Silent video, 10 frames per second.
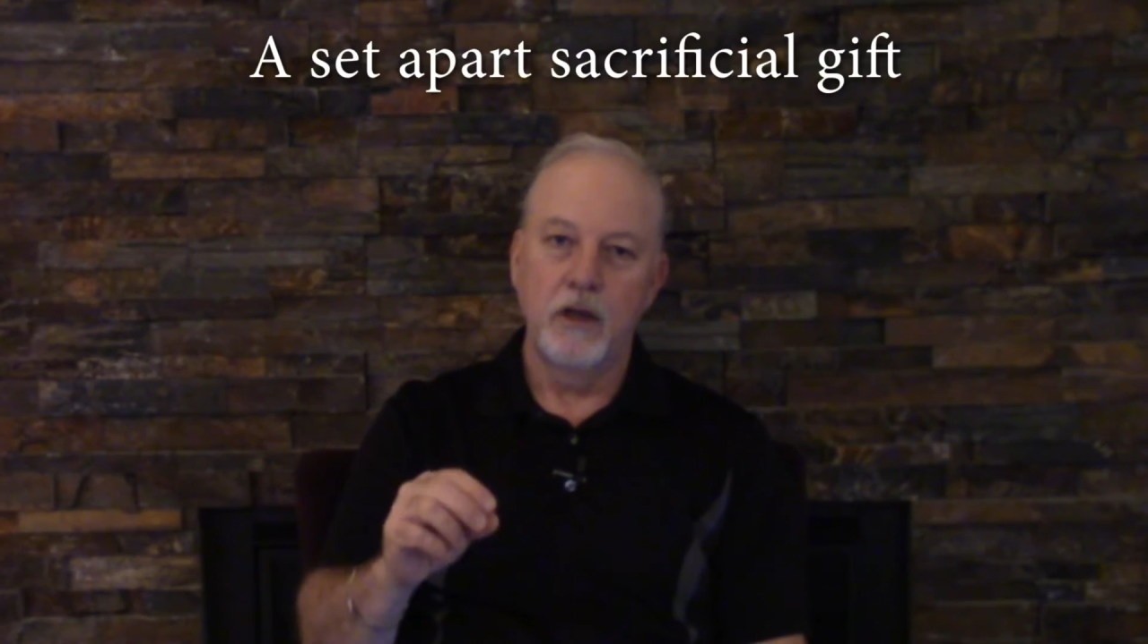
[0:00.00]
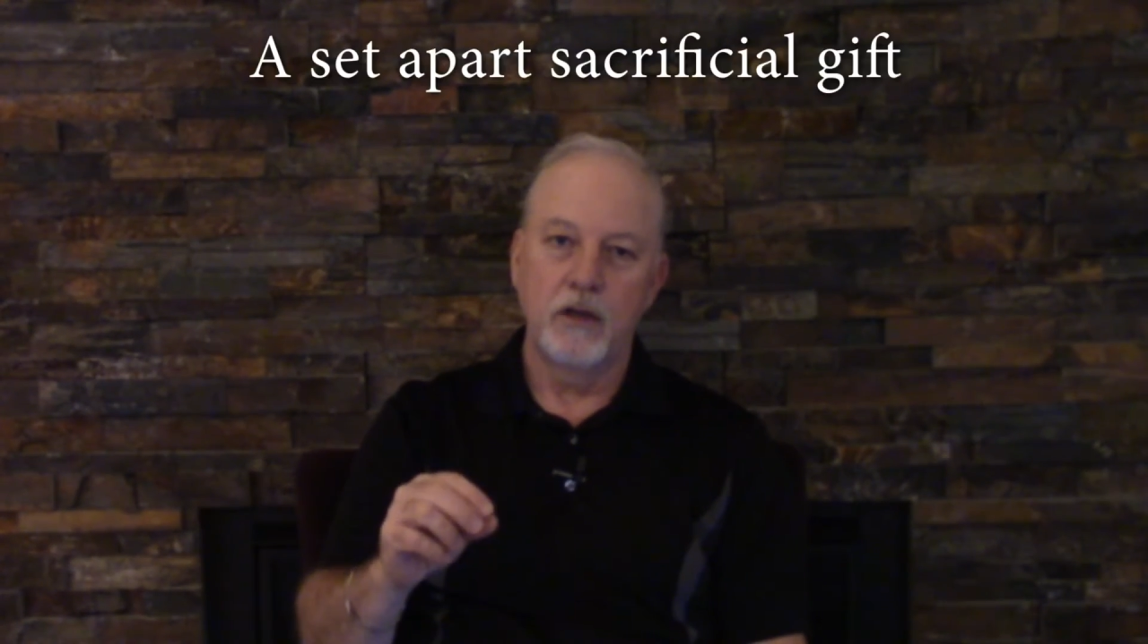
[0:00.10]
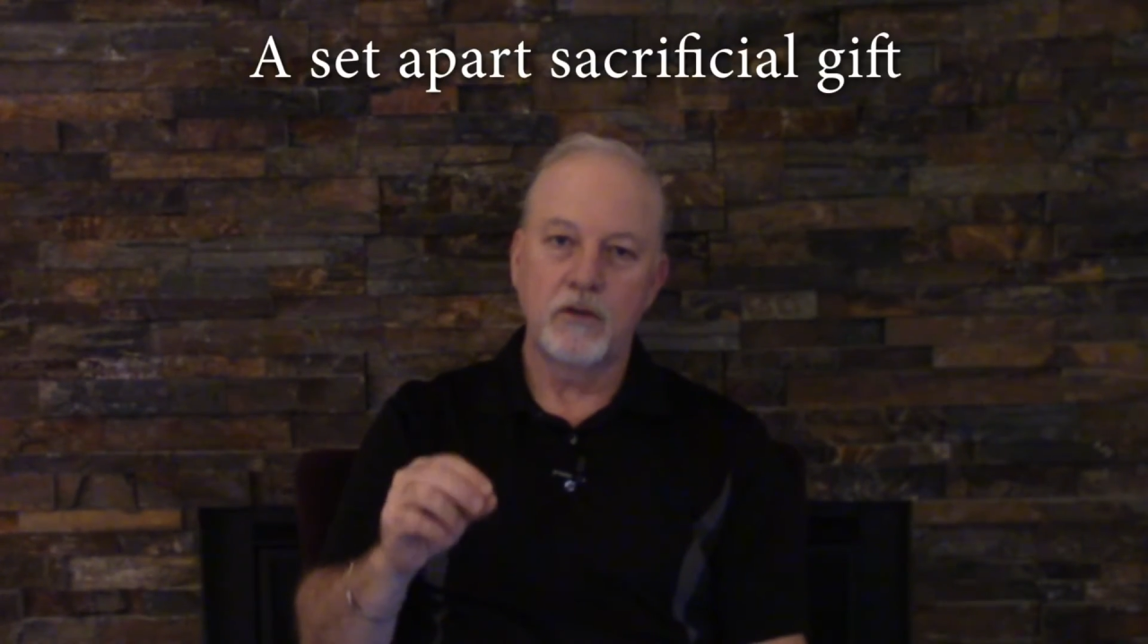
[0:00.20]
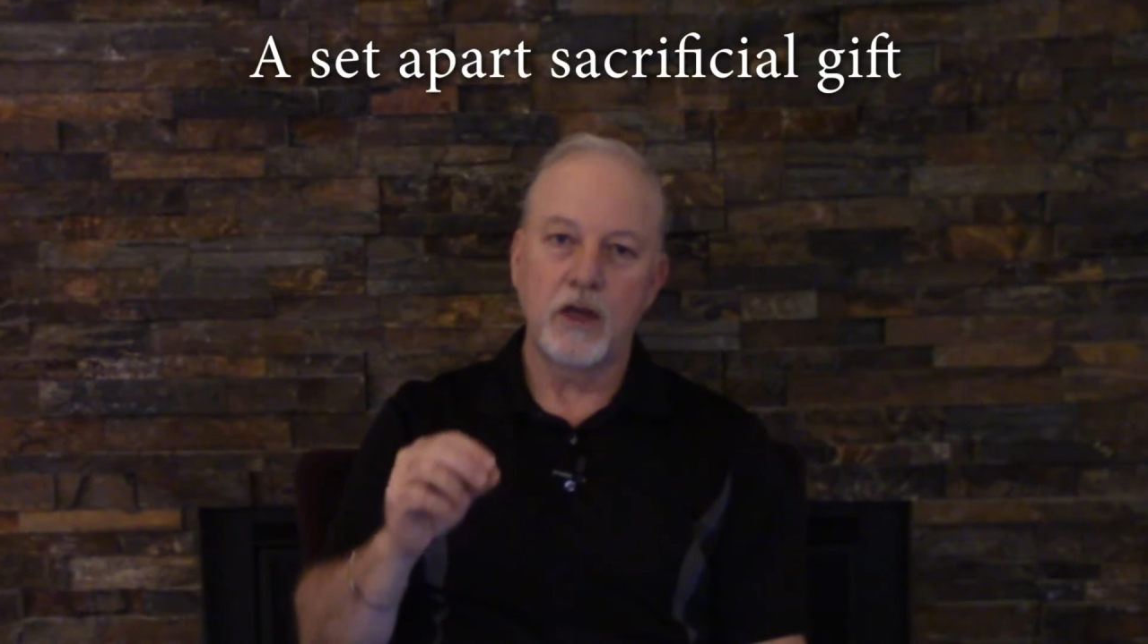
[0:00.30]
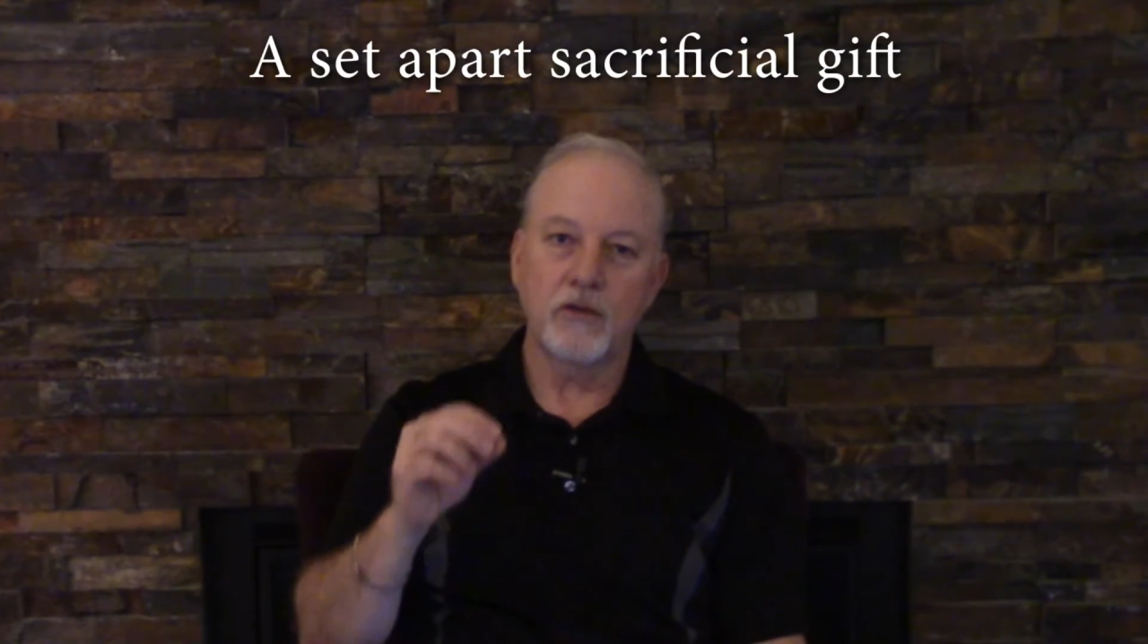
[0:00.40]

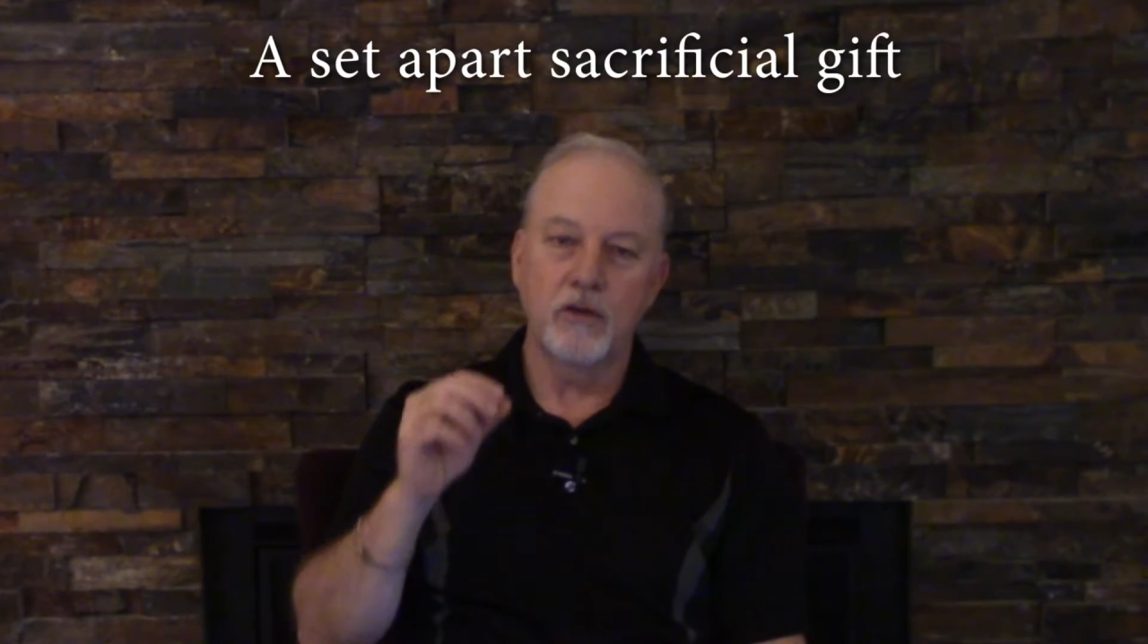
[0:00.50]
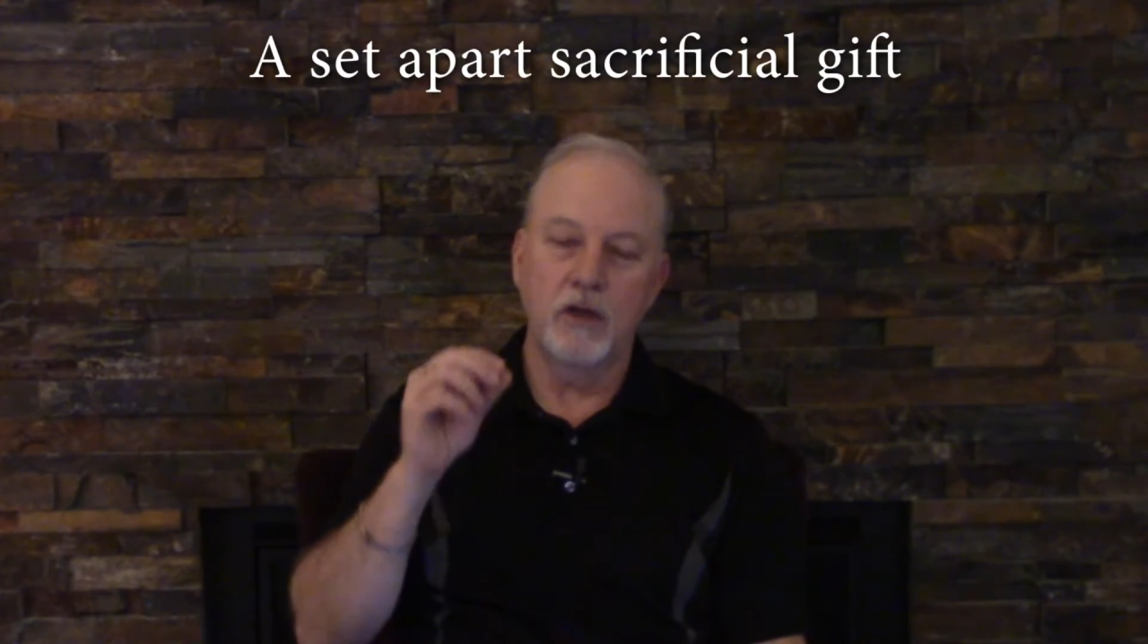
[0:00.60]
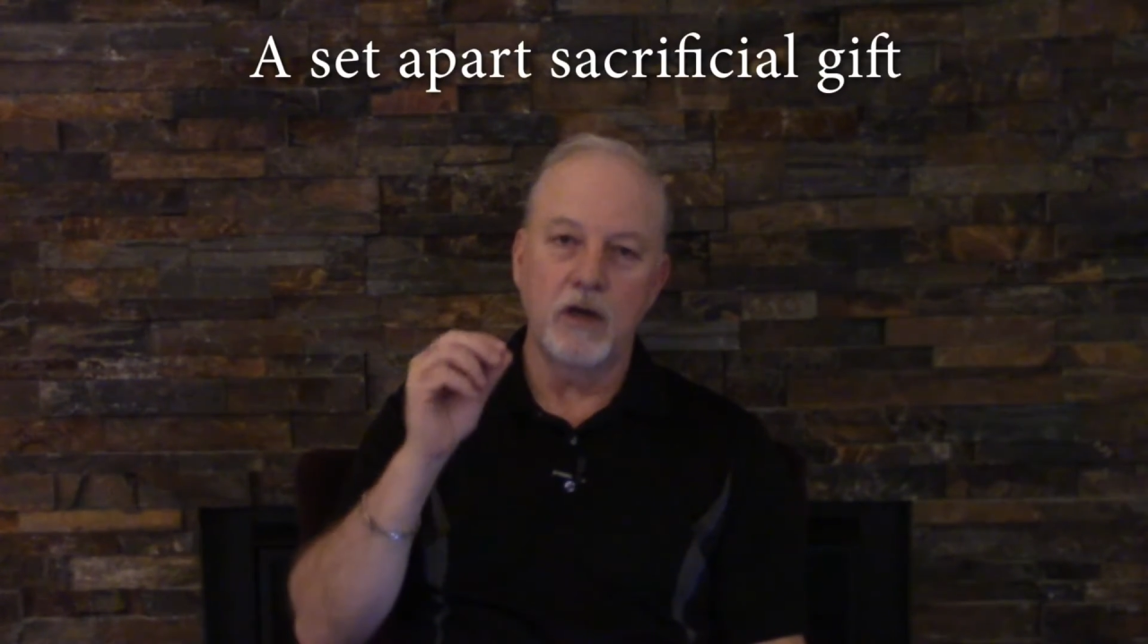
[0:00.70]
is actually